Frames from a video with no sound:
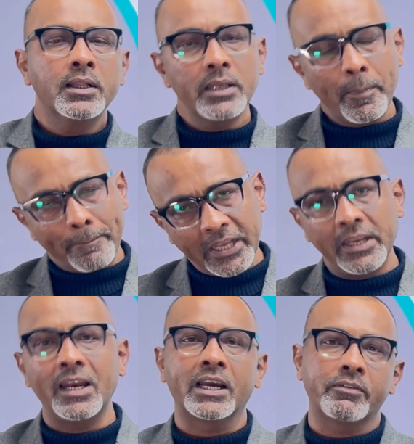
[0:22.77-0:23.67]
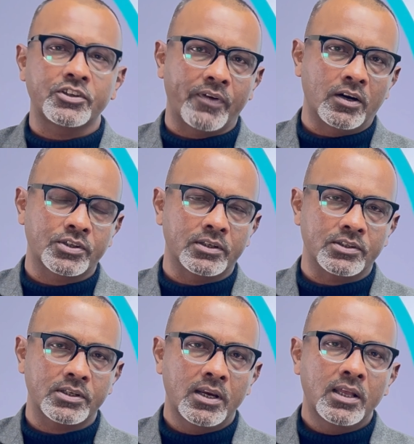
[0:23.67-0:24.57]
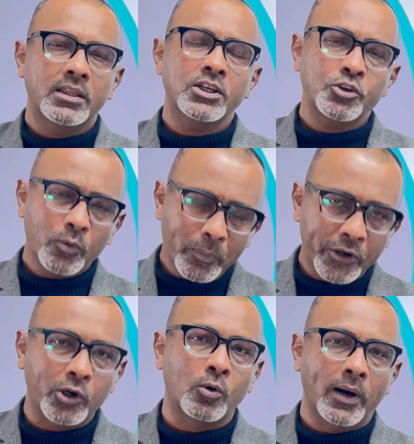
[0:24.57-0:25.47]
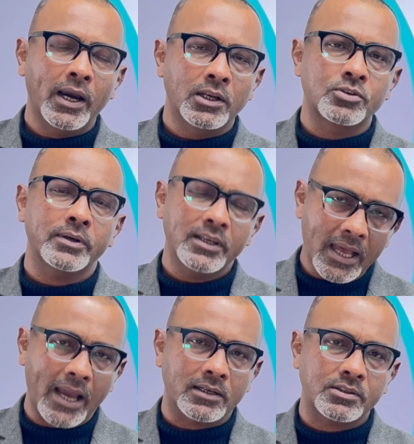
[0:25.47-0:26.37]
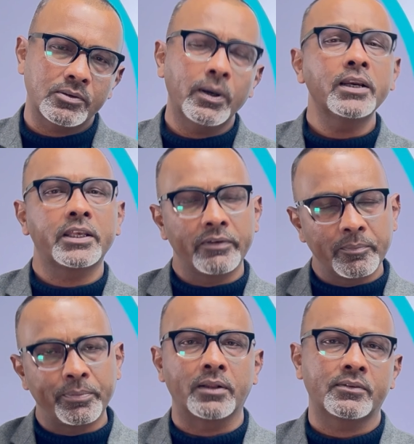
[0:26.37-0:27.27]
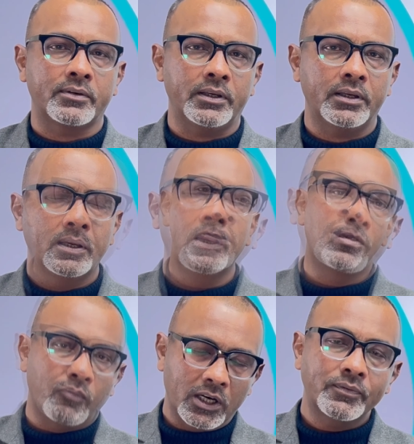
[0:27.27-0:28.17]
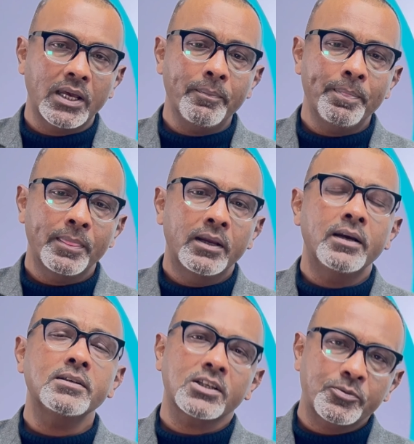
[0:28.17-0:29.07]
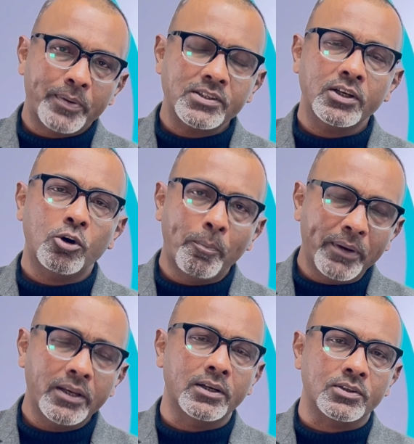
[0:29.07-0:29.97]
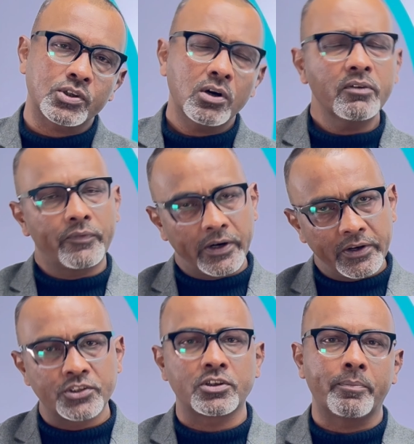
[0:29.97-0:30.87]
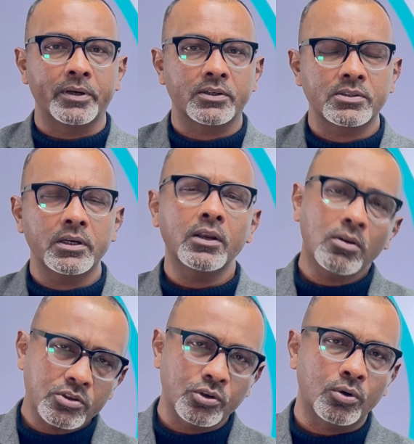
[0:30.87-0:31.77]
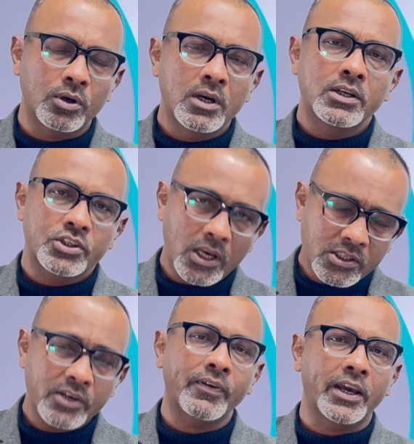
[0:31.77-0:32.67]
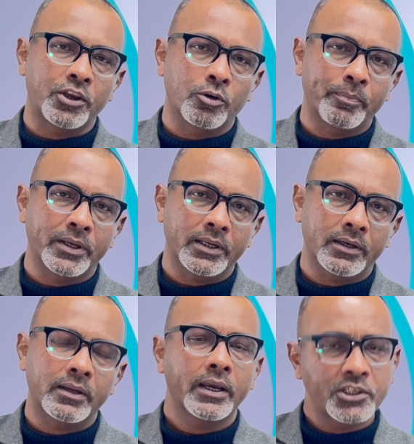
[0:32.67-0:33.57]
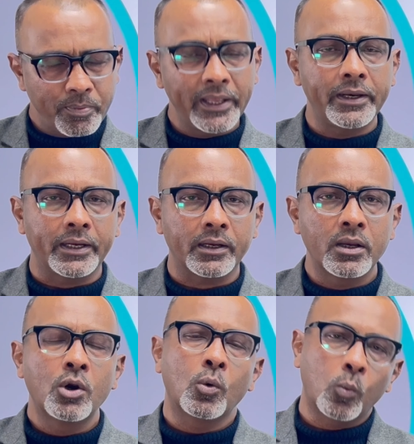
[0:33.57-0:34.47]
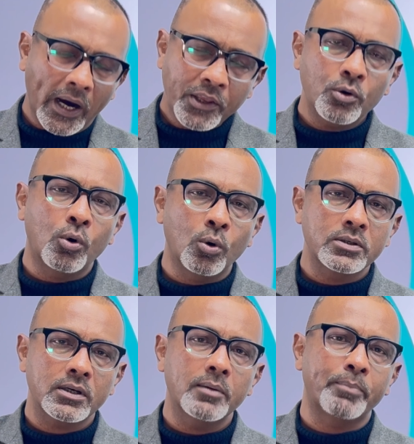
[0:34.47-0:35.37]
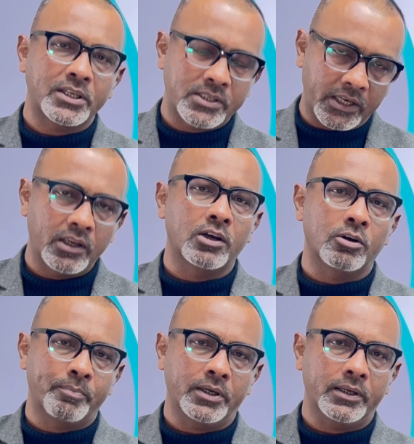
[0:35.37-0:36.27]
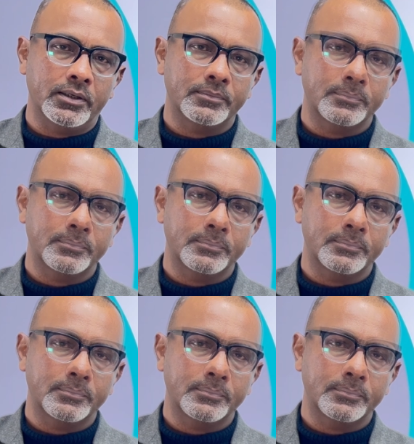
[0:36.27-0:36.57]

There are many language functions that you will be required to enact while giving part 3. One of them is expressing opinions on various topics and also justifying your opinion, explaining why you hold a particular opinion.